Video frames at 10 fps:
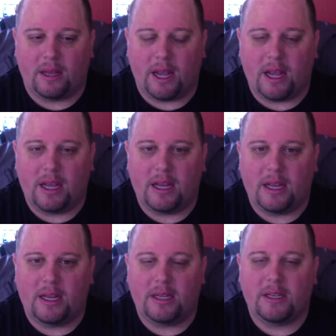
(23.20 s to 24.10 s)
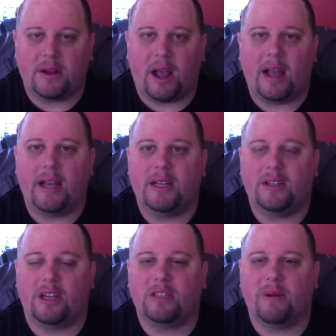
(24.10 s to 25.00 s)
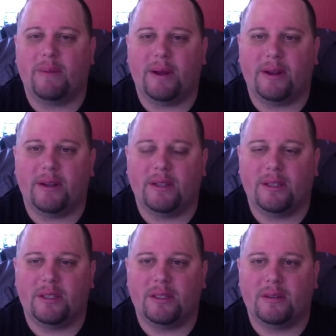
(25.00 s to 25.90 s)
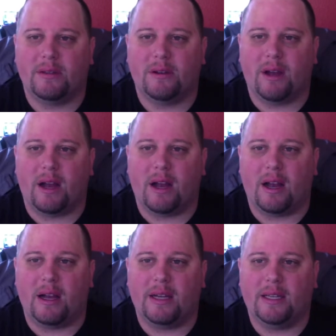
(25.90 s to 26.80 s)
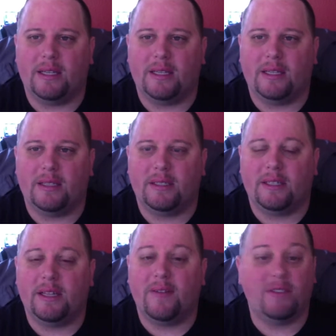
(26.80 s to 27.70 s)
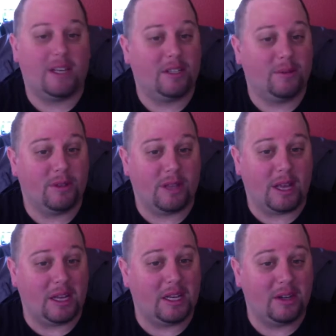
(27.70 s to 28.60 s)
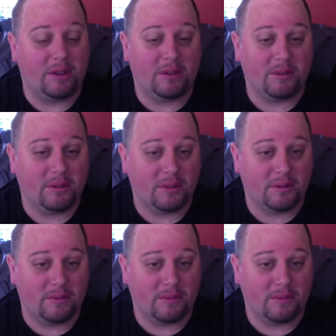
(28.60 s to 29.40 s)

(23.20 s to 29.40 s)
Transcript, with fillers: and I talked to my parents. I didn't have sex with any girls